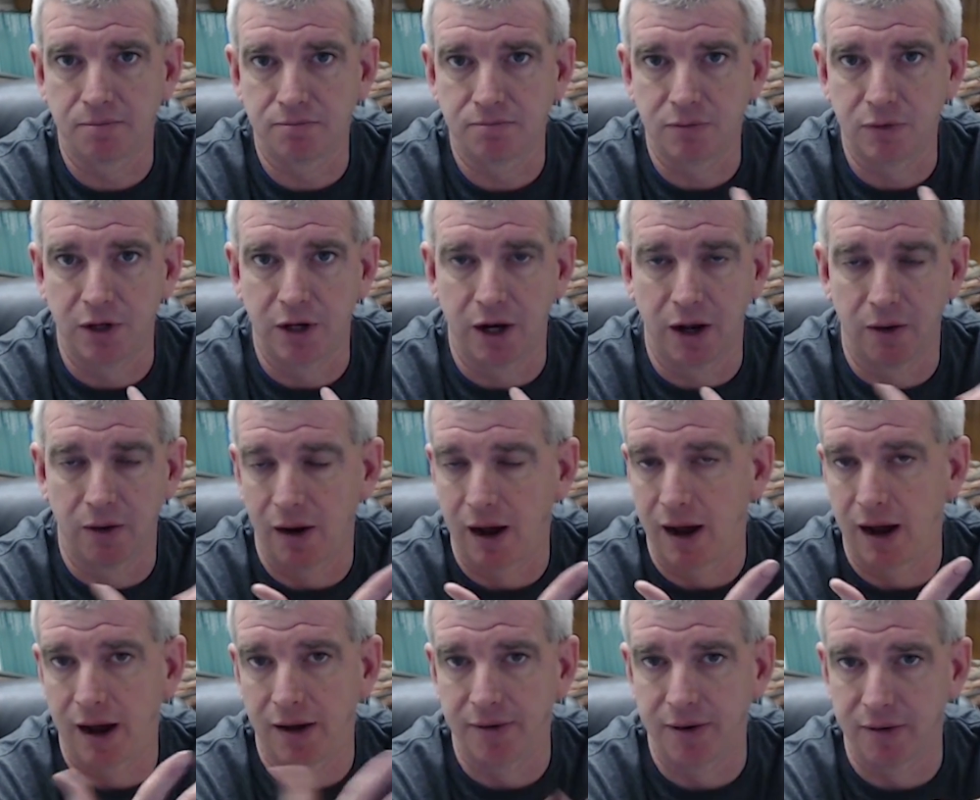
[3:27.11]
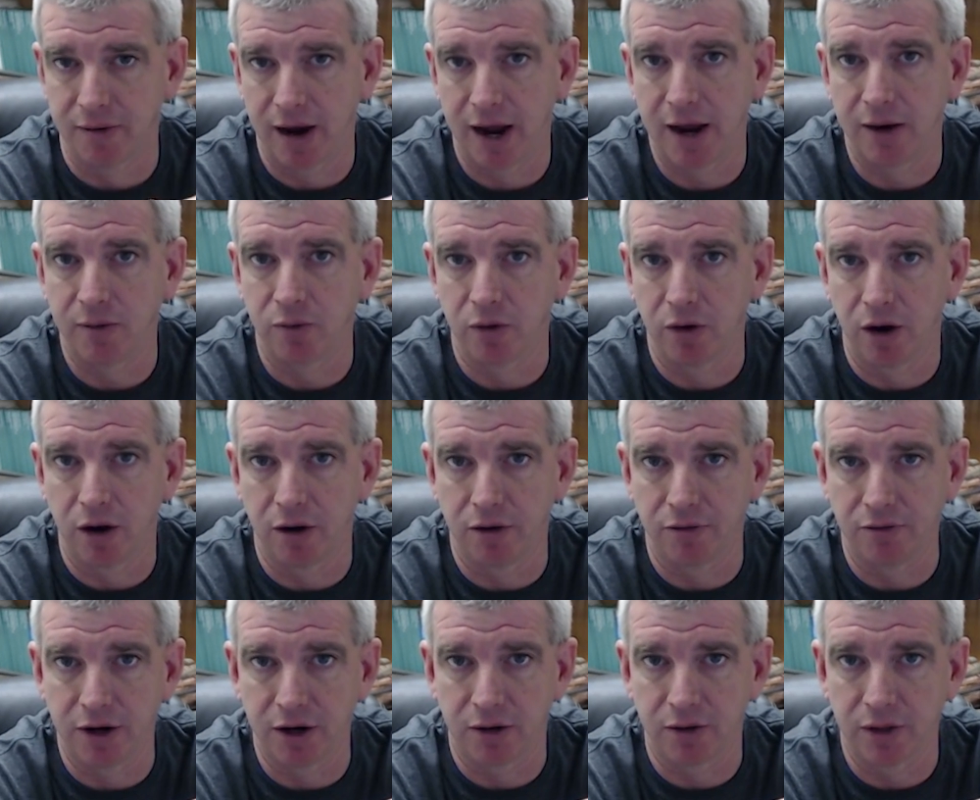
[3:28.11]
You know, I've never had one on a
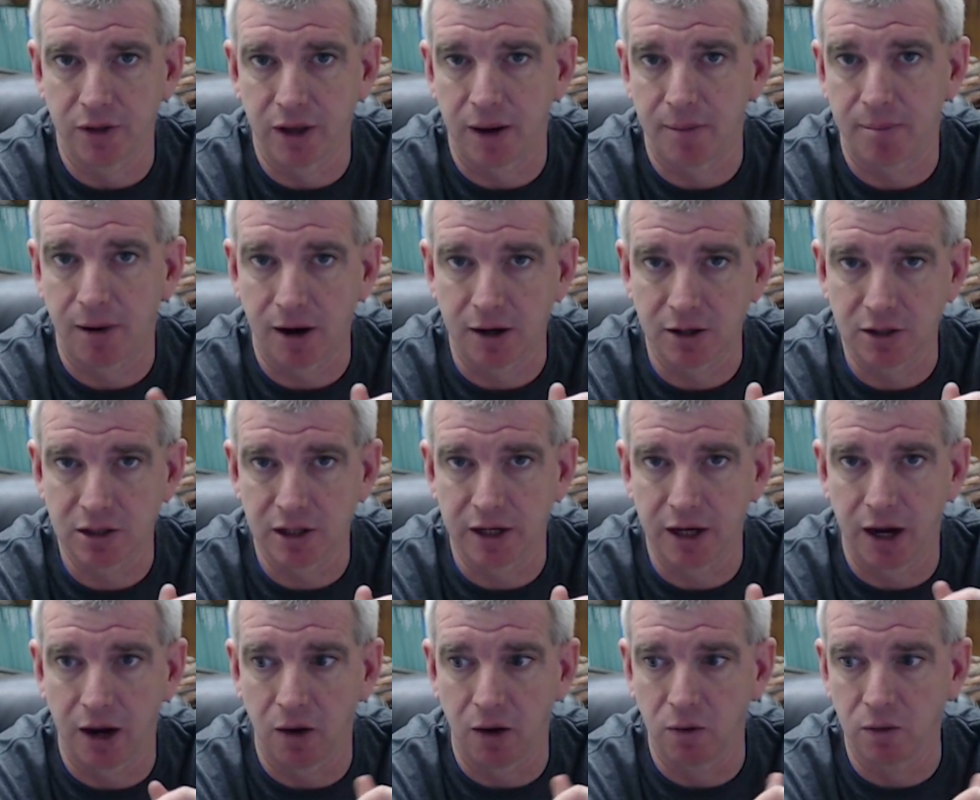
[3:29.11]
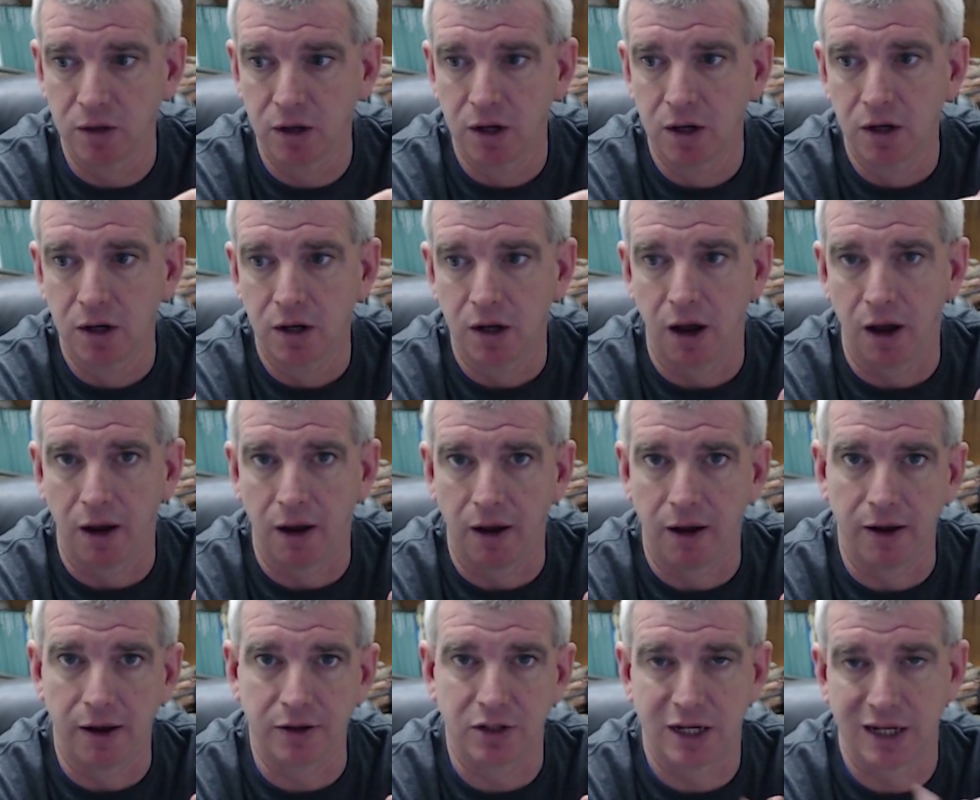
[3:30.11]
vehicle that I personally own.
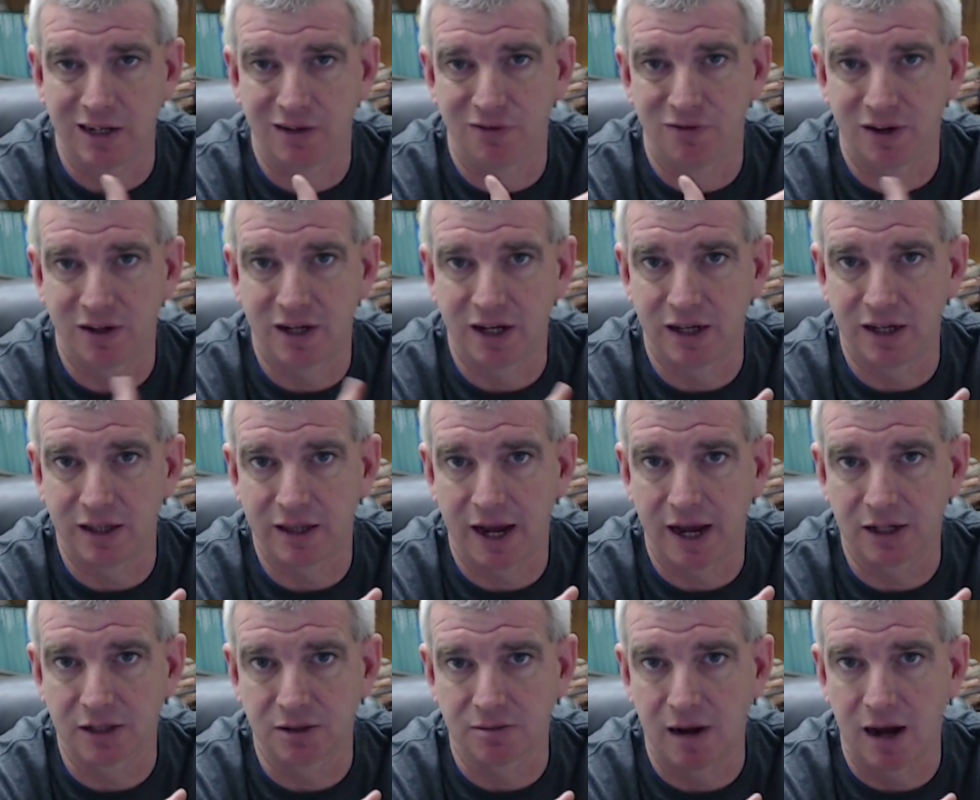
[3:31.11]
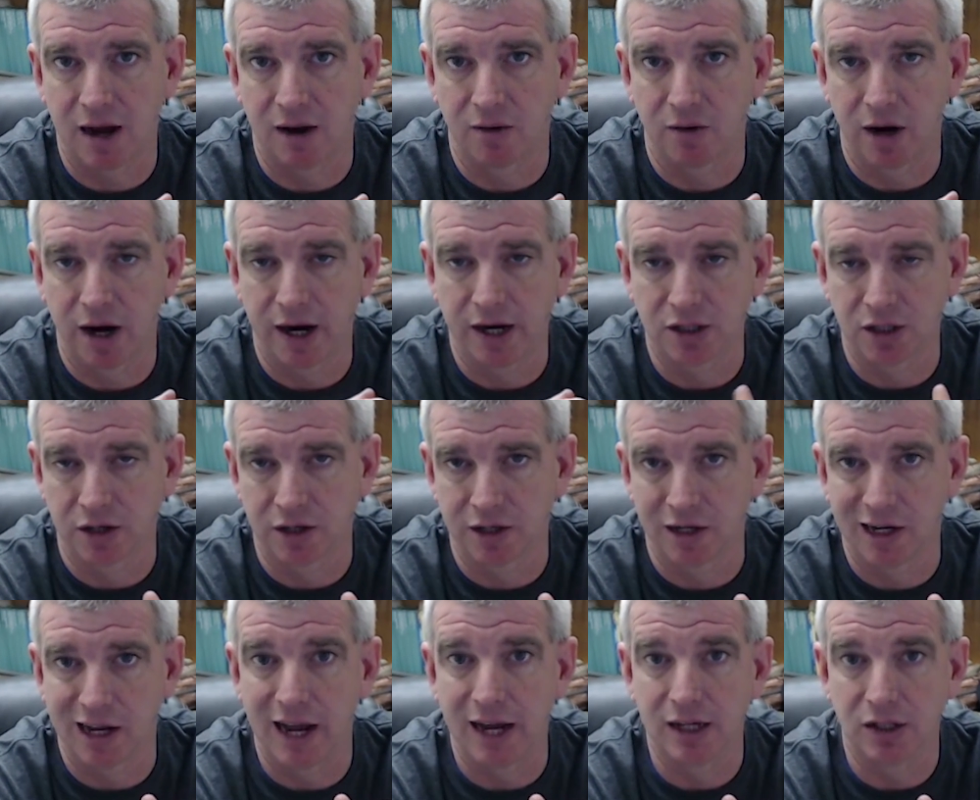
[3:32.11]
10 to 15,000 mile range on
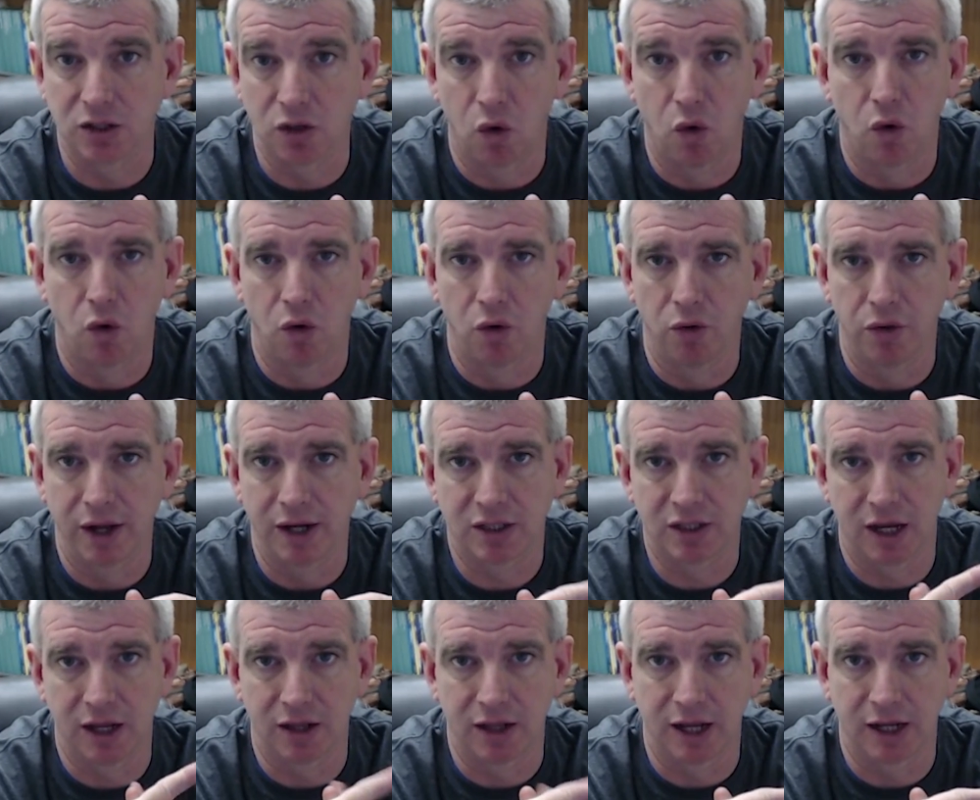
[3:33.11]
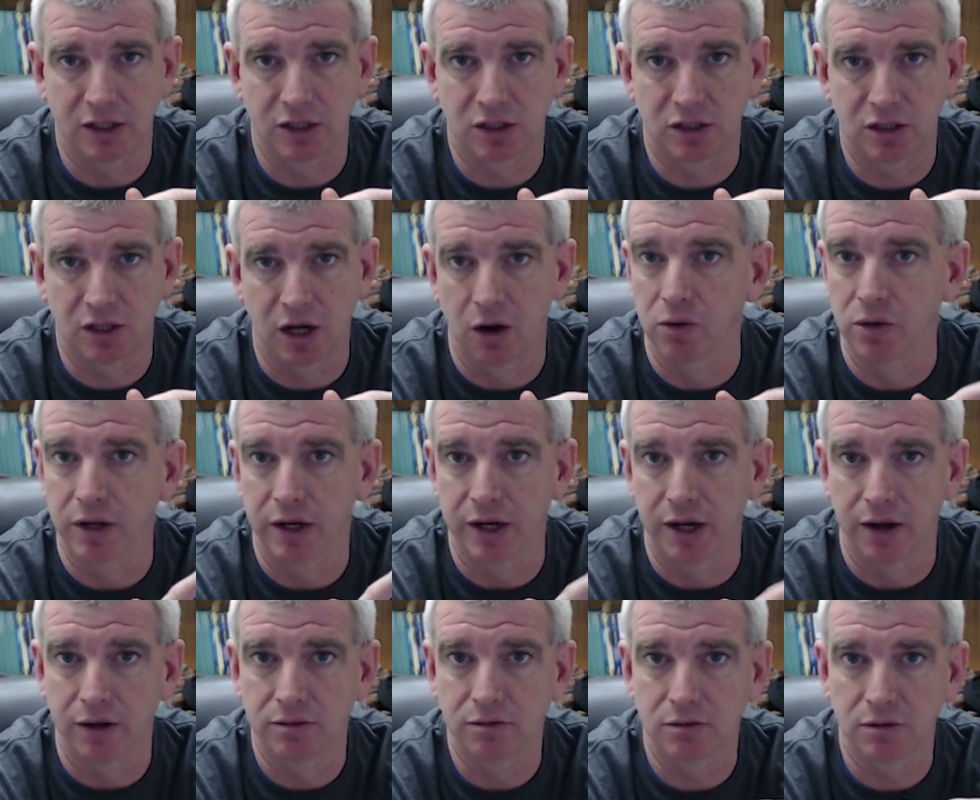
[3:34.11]
today's oil, they say that's totally
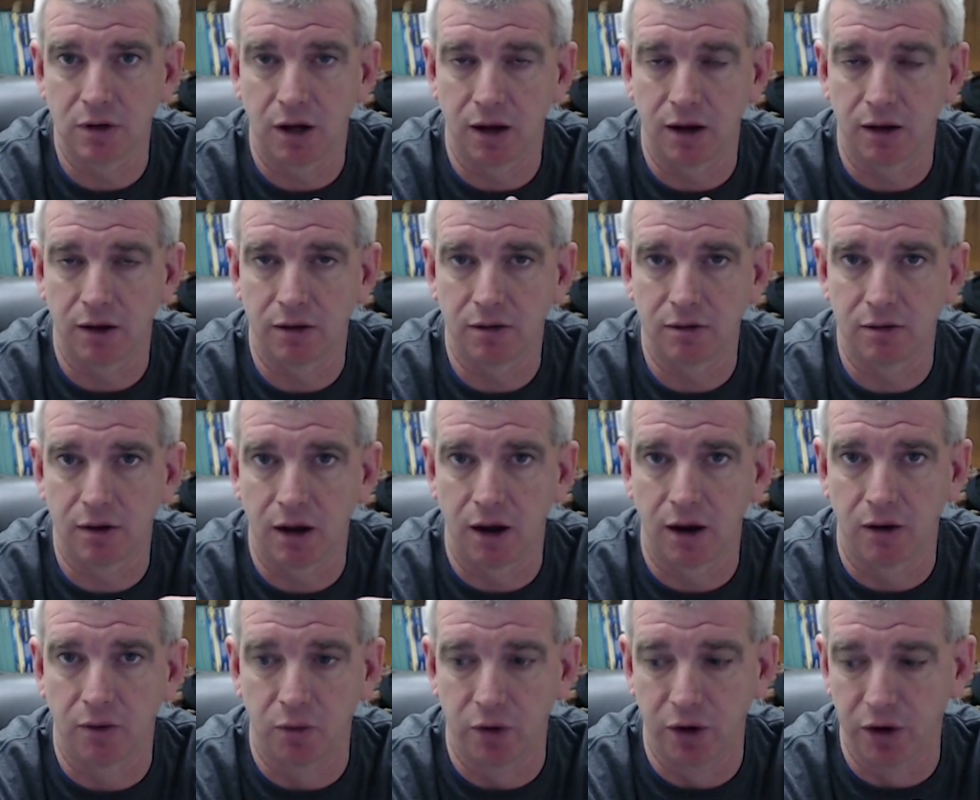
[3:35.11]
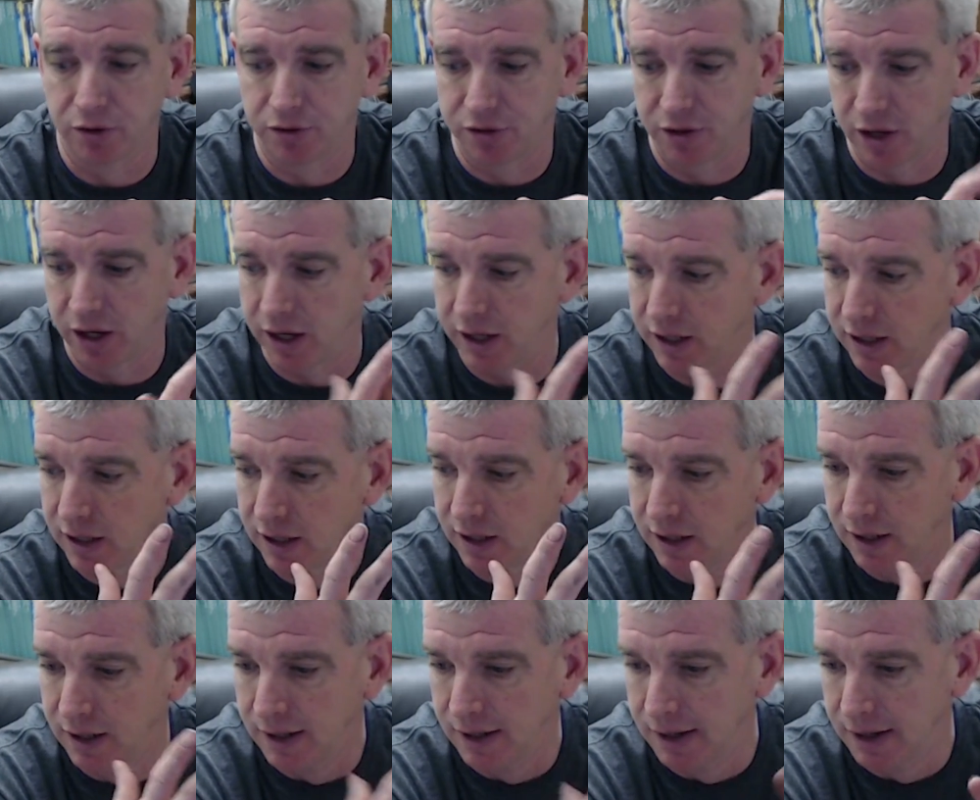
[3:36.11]
a real thing.
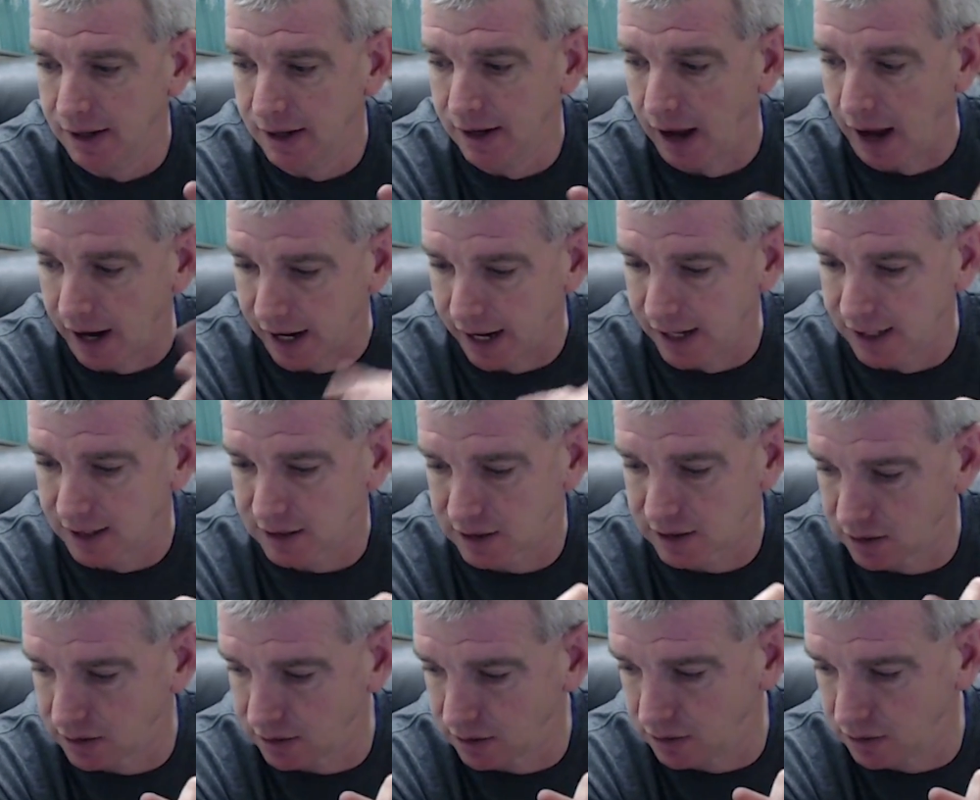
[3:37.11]
I guess,